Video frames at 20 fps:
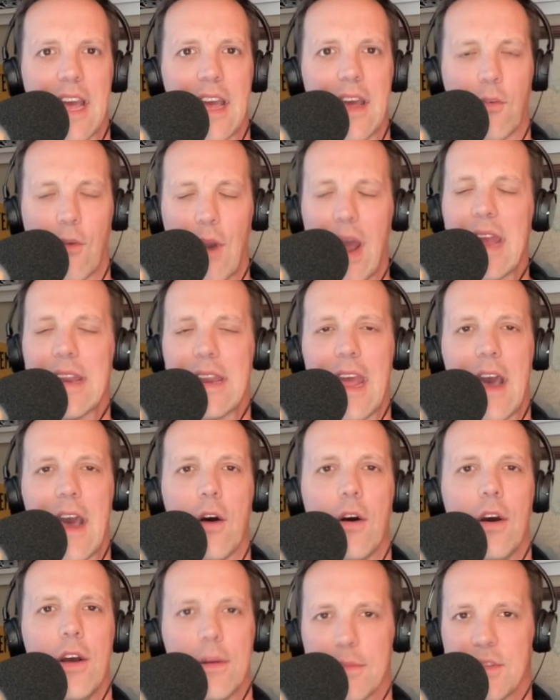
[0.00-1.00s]
right
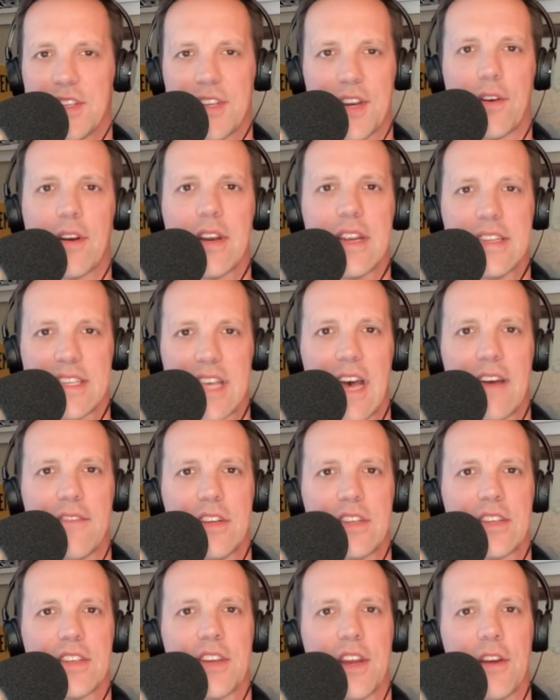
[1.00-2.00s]
now. Missouri has
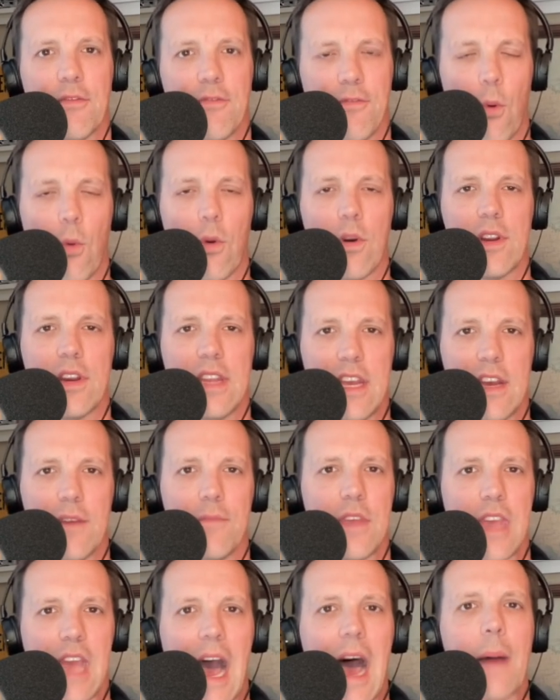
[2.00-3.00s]
obviously afforded him
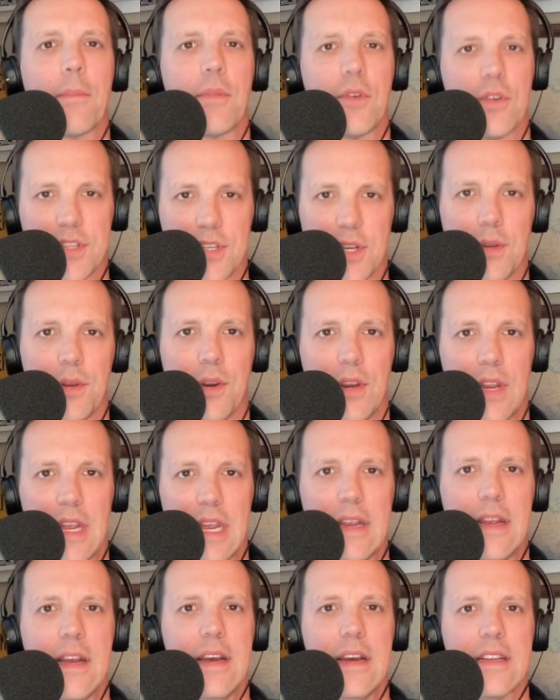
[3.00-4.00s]
the
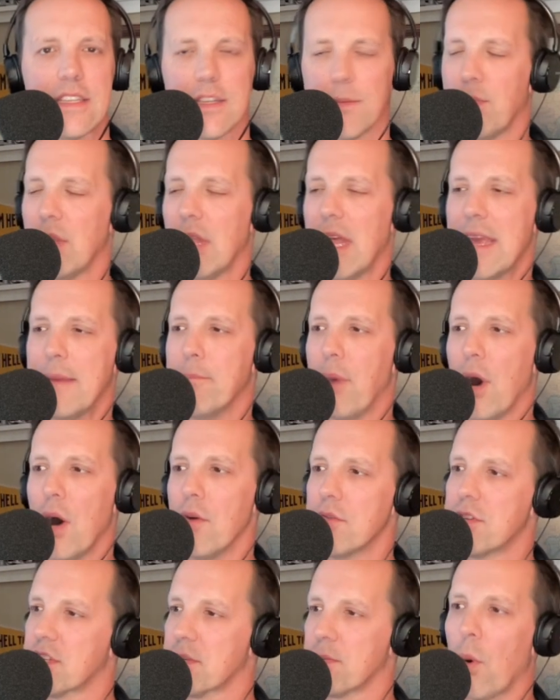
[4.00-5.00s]
opportunity to play
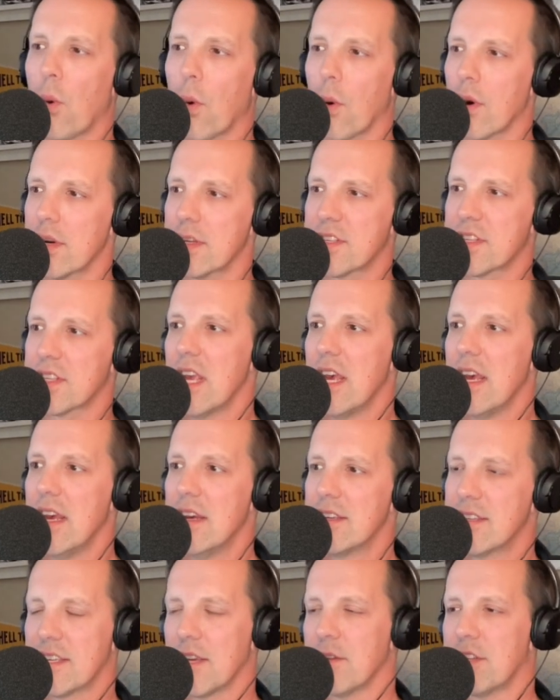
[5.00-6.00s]
both sports.
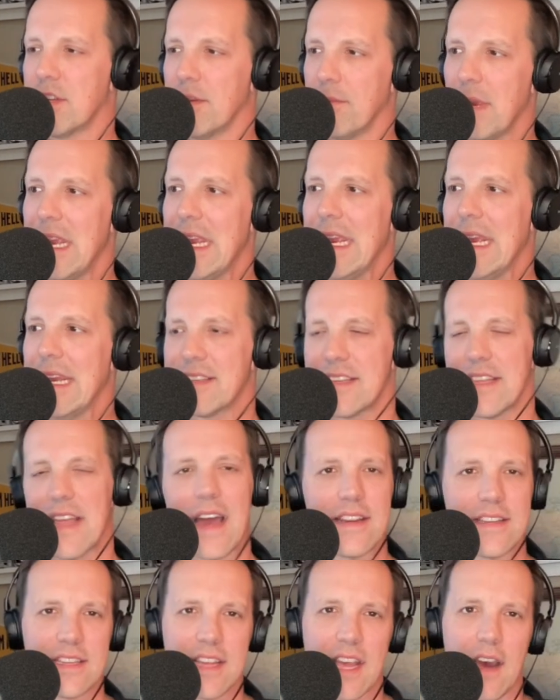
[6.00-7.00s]
So to me, it's
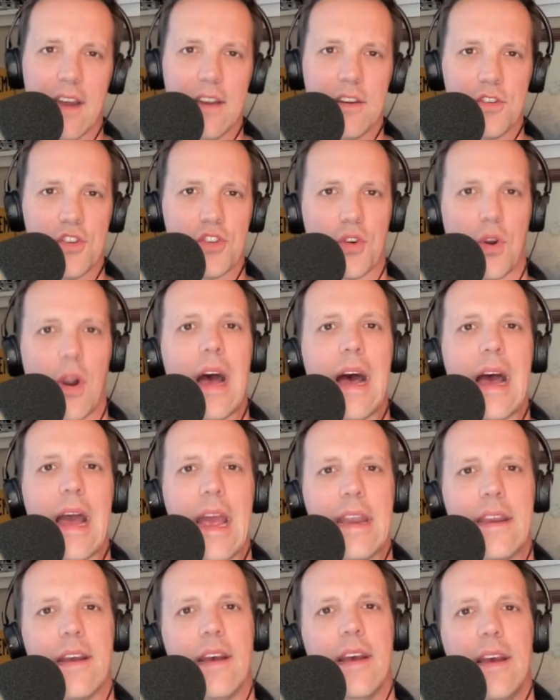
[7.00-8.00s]
not as cut and
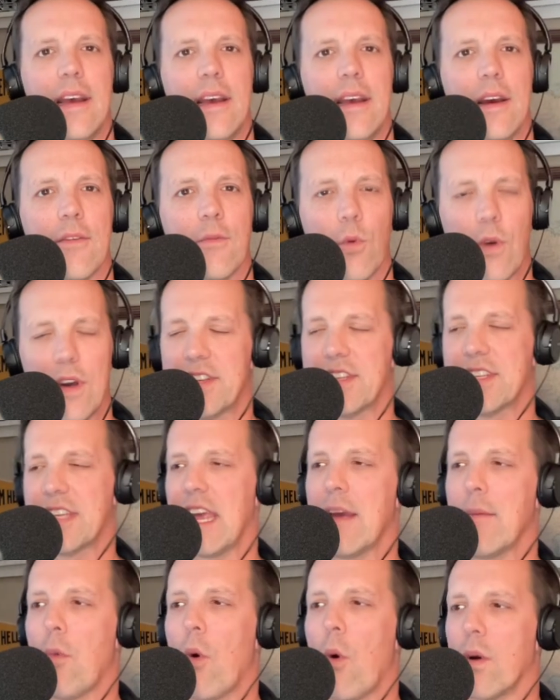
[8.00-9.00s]
dried with
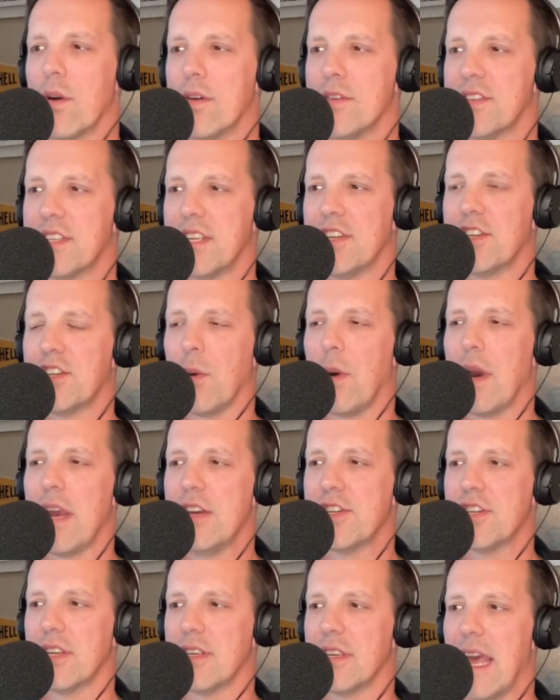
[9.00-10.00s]
Sam Horn's
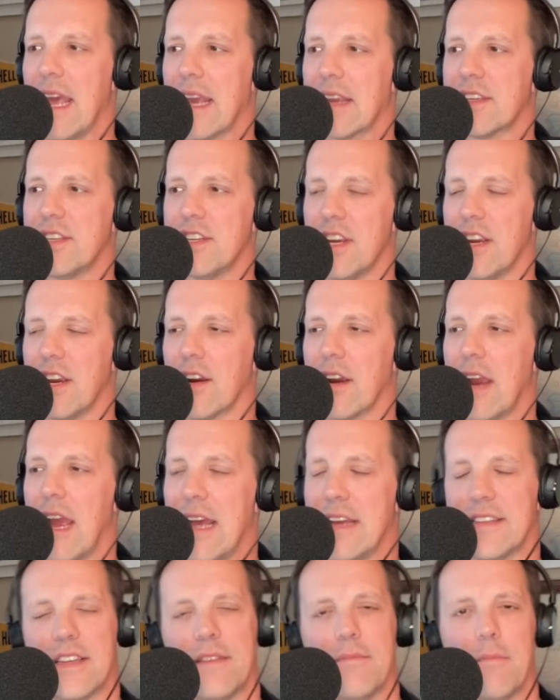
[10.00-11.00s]
situation next year
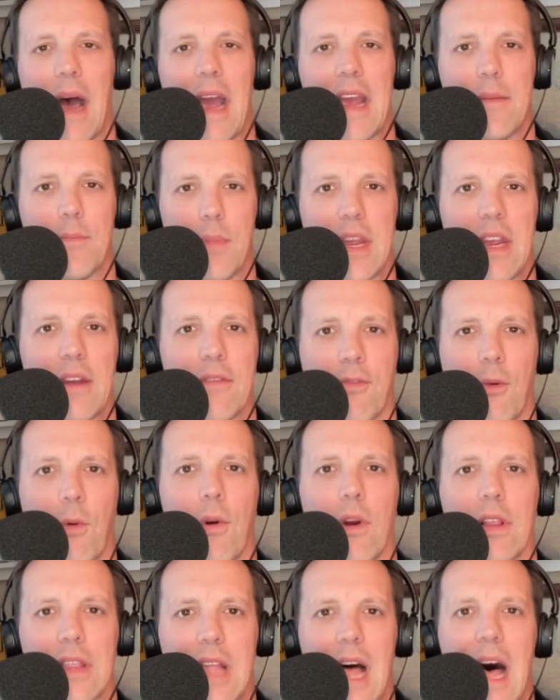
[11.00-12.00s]
as it might be for
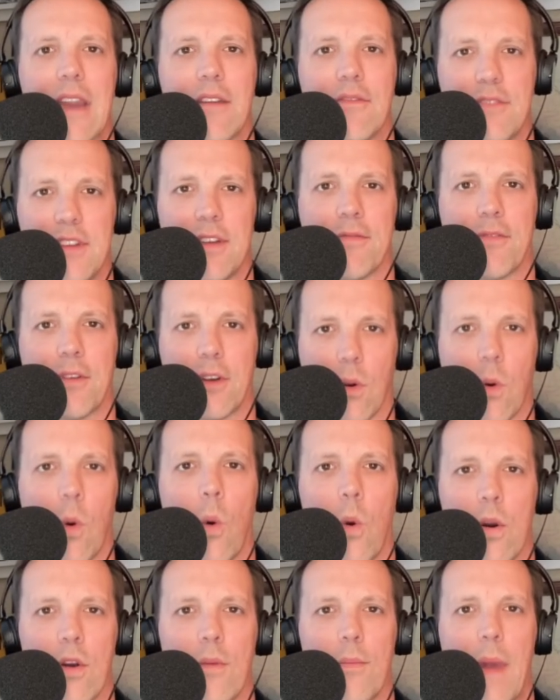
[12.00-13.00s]
a lot of different
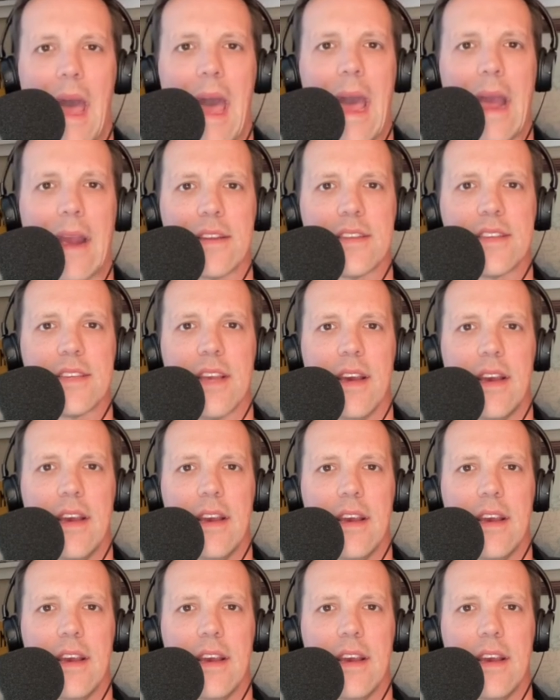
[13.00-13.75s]
quarterbacks